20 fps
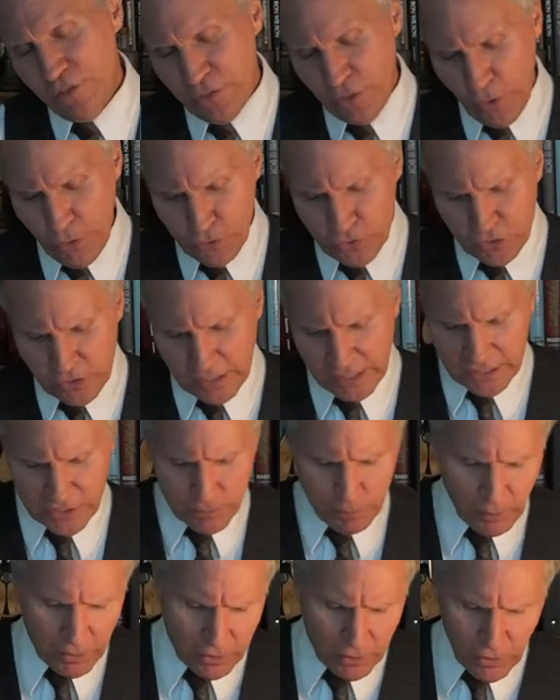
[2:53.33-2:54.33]
those links
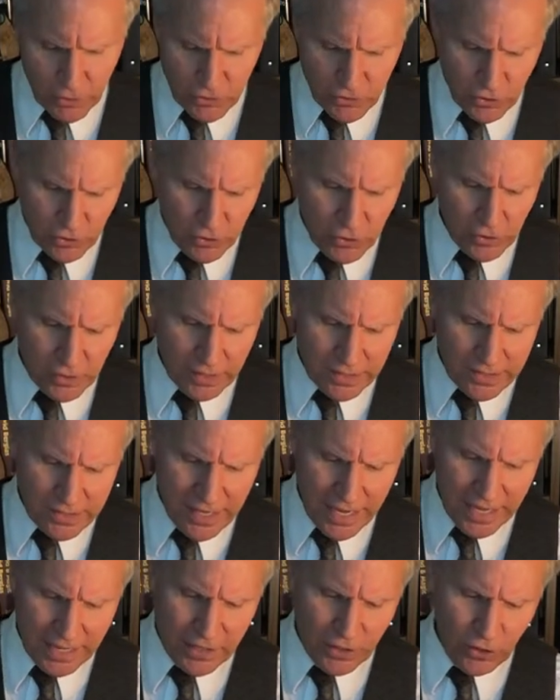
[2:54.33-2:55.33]
below so you can
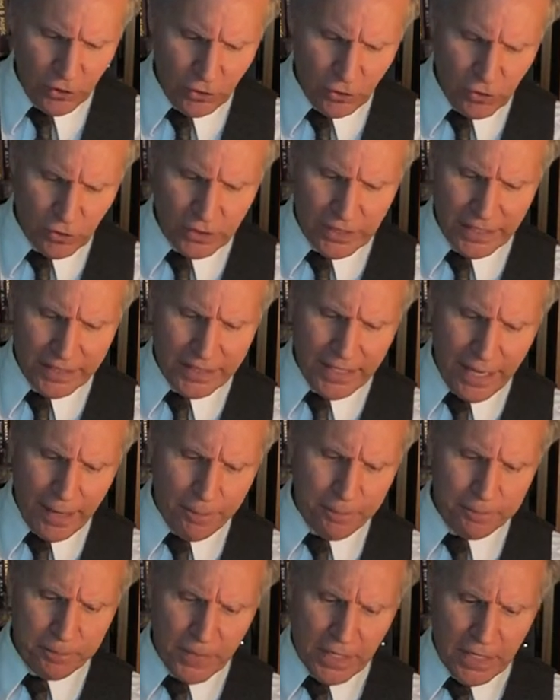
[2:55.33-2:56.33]
take a look at
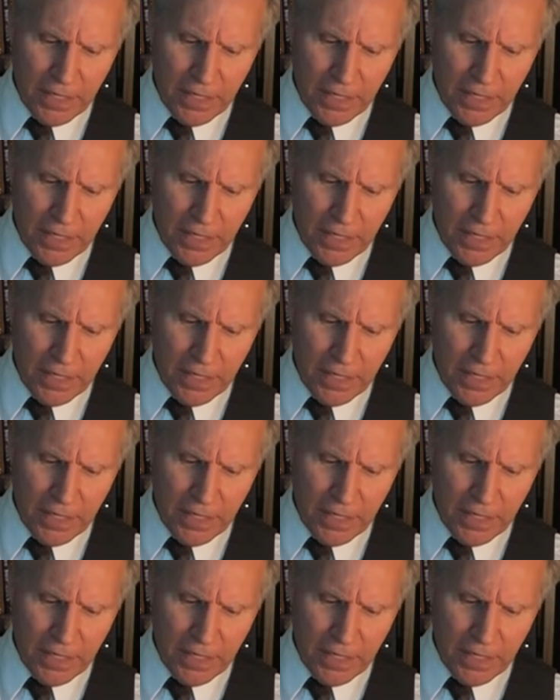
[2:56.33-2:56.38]
them.